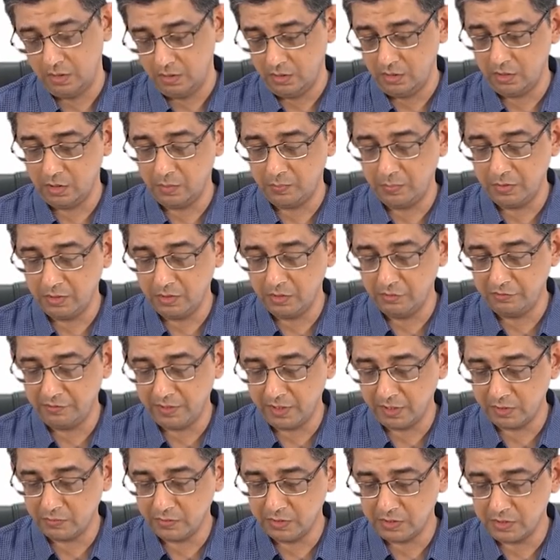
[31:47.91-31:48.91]
I repeat the
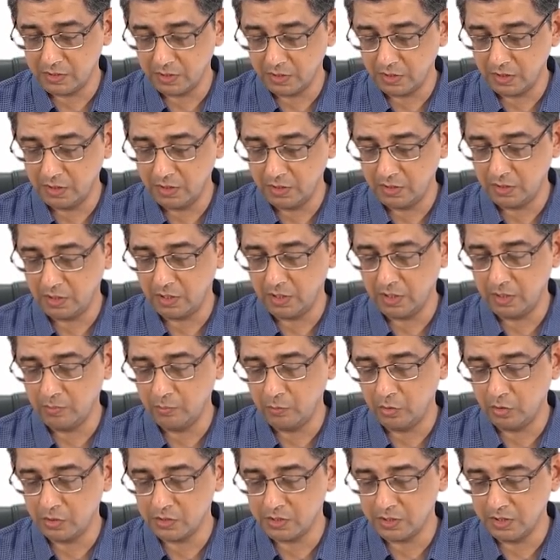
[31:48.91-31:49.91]
fact once again, I am
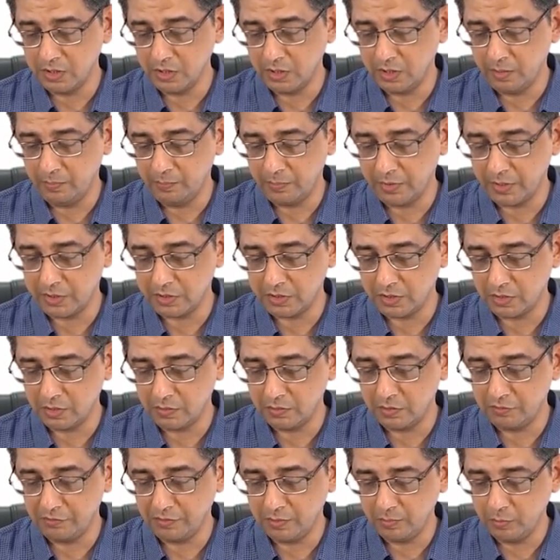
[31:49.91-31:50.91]
causing compression of
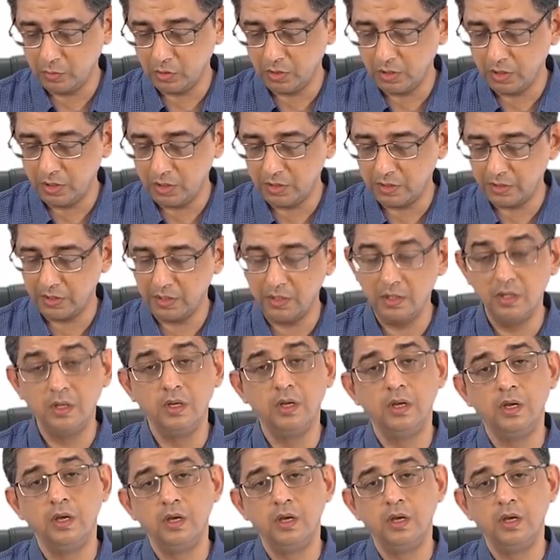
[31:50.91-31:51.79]
the femoral artery.